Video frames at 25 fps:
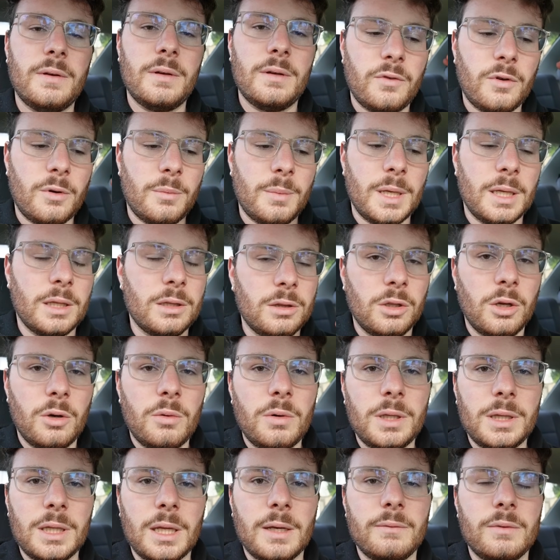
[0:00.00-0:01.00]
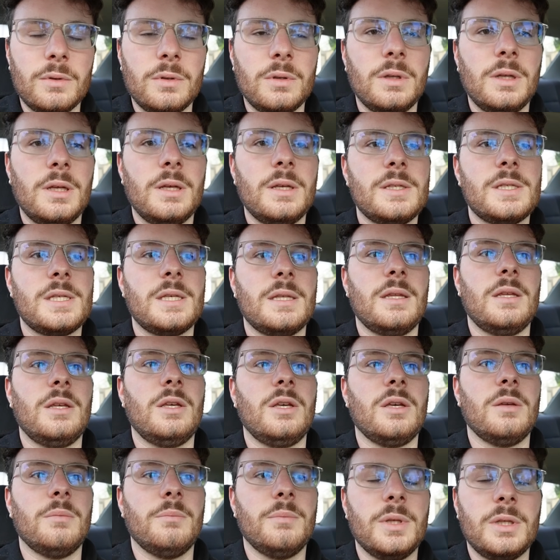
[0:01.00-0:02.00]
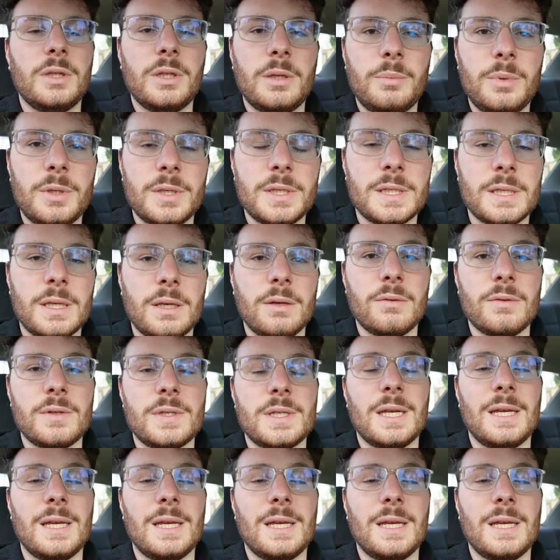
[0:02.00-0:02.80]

from a lower level so that you can build up your skills,